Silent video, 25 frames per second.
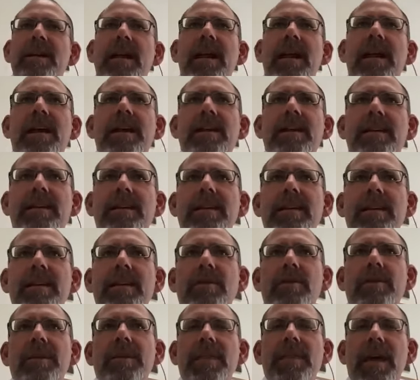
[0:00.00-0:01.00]
And,
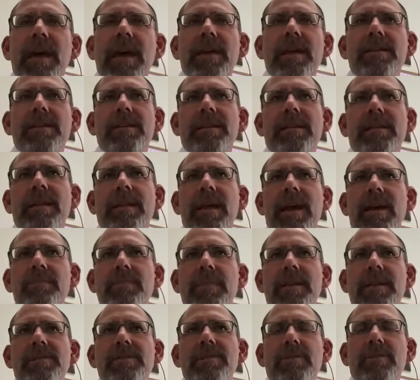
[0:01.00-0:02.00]
in that
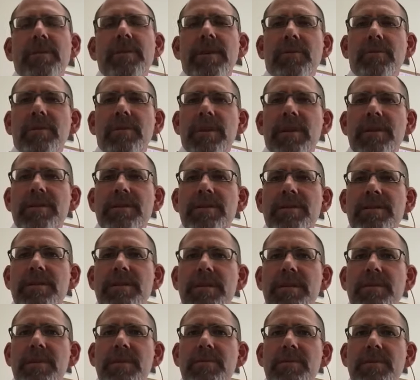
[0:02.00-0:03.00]
mentoring
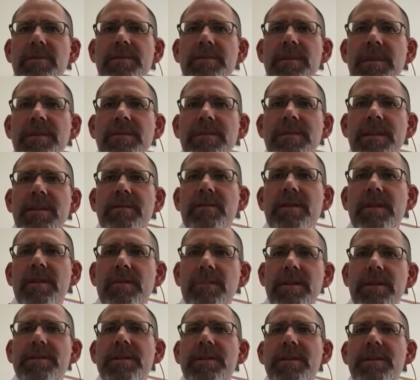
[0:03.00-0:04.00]
relationship, it was, I'd say, very
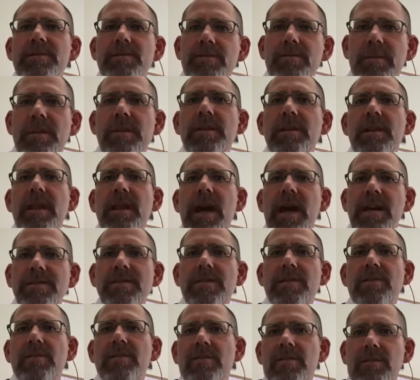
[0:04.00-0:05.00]
much that sort of
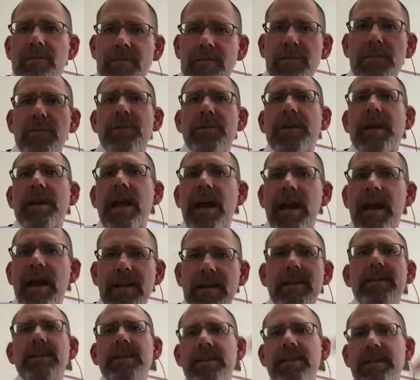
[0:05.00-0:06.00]
classical
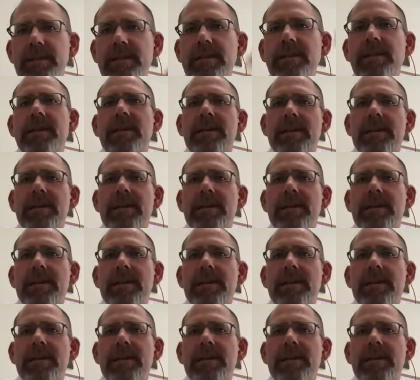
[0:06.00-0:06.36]
verticality